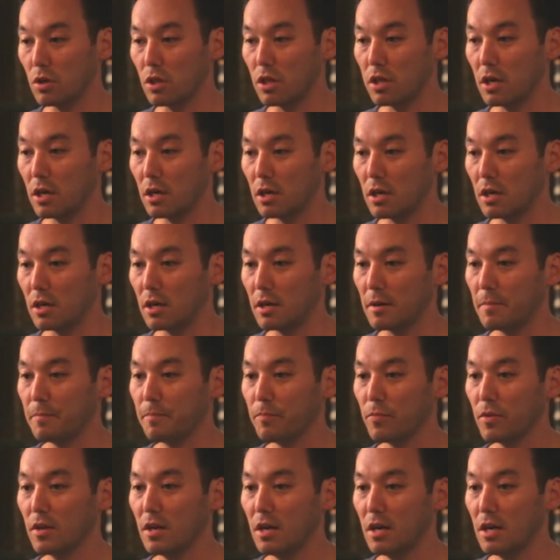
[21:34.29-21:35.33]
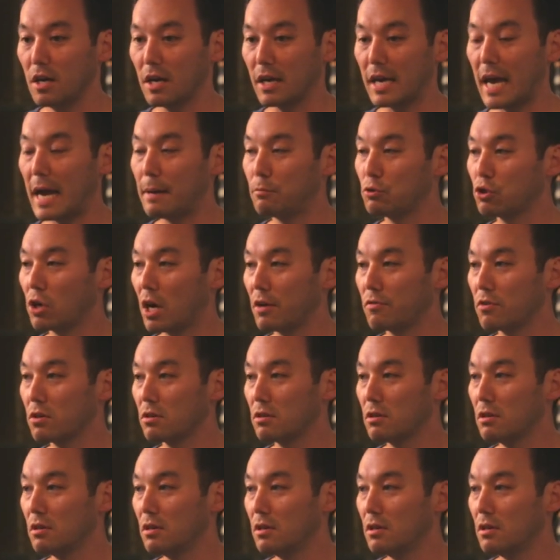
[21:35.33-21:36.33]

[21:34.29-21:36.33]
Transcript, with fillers: with a uh, cab driver